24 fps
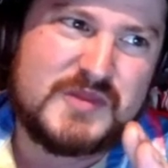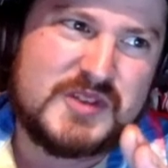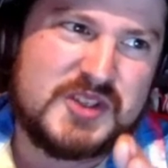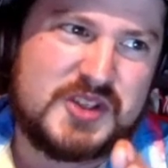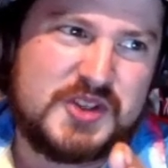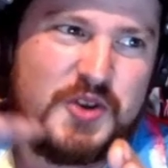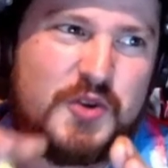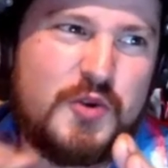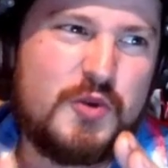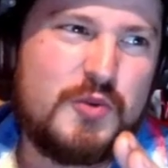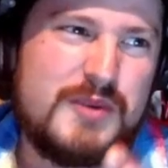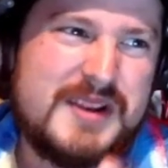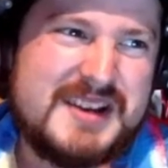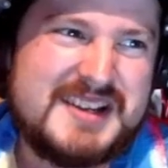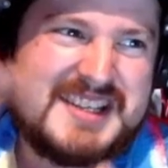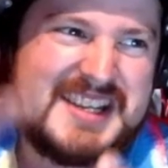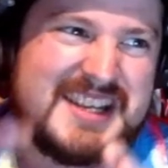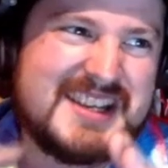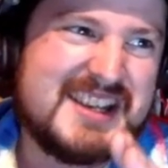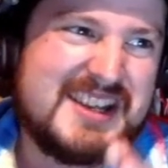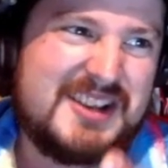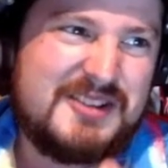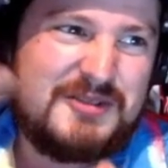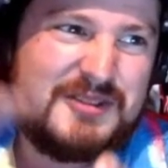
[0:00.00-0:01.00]
too
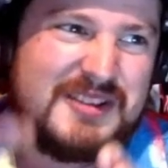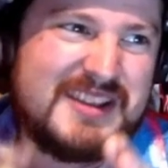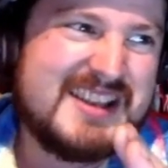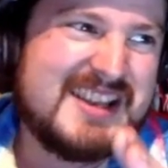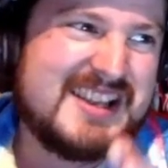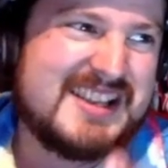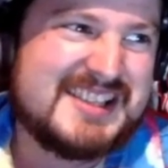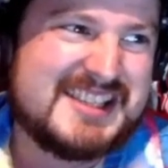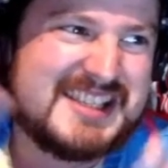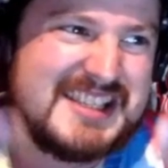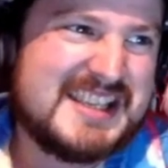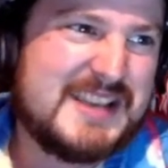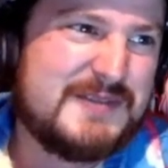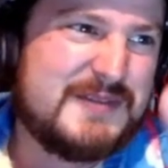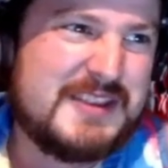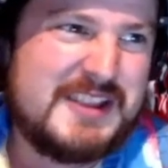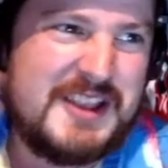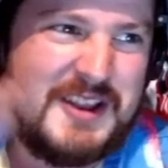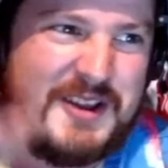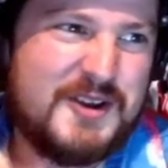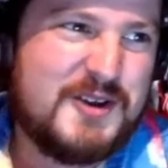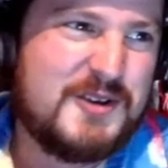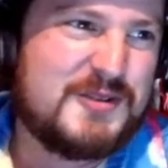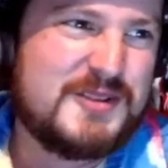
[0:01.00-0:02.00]
ridiculous, even
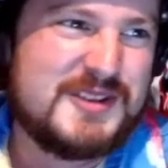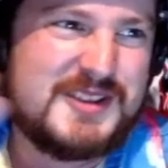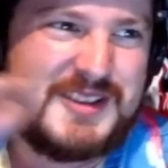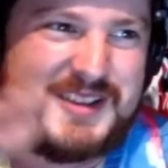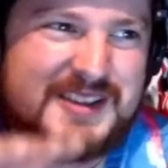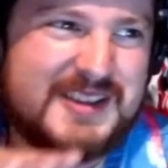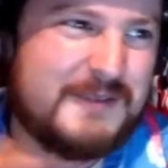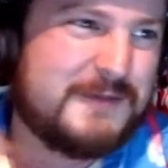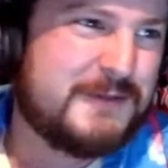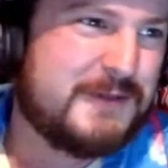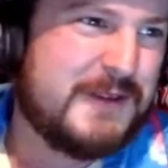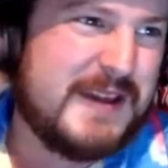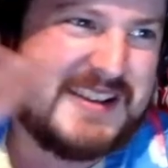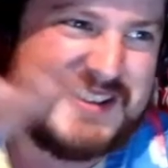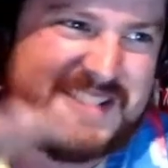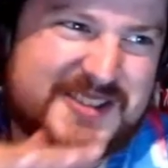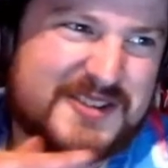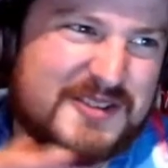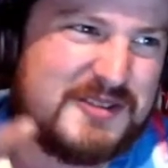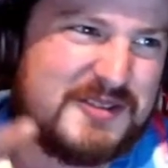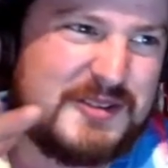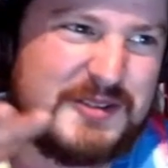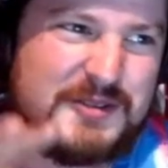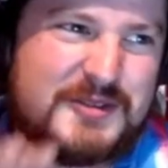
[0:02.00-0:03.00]
though the effects
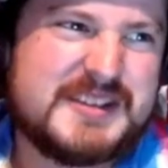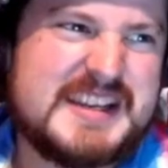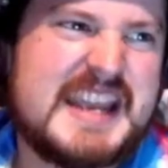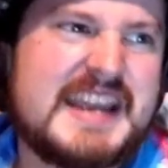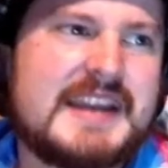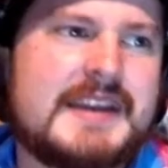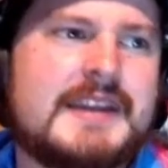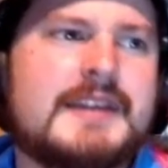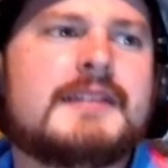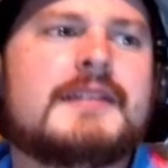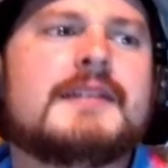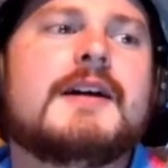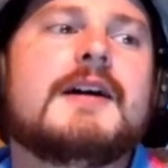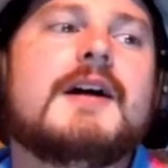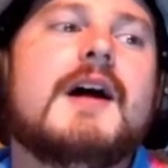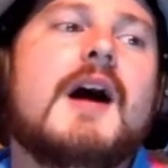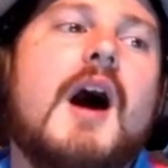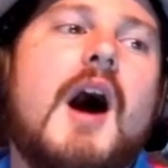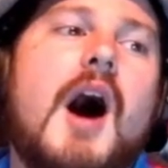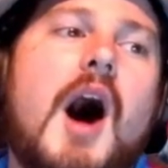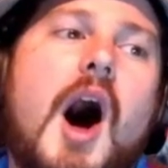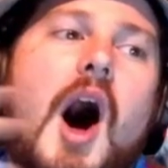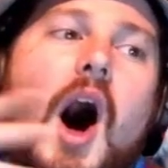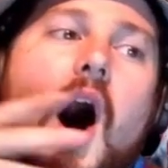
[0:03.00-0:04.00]
are a little dated.
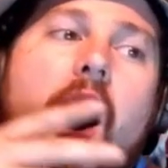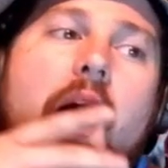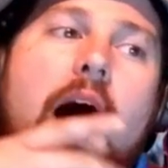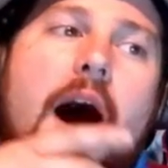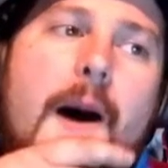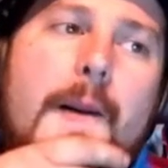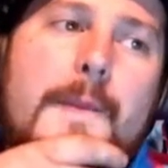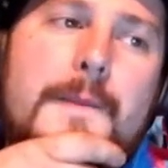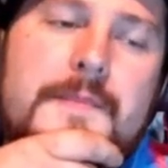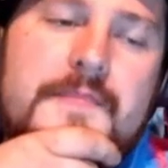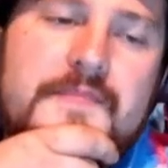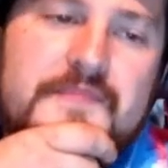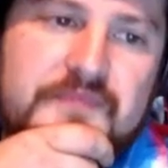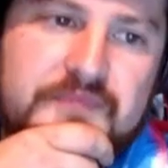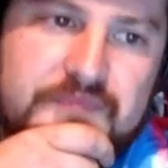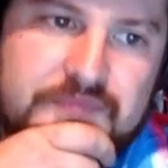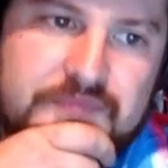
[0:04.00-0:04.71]
Um,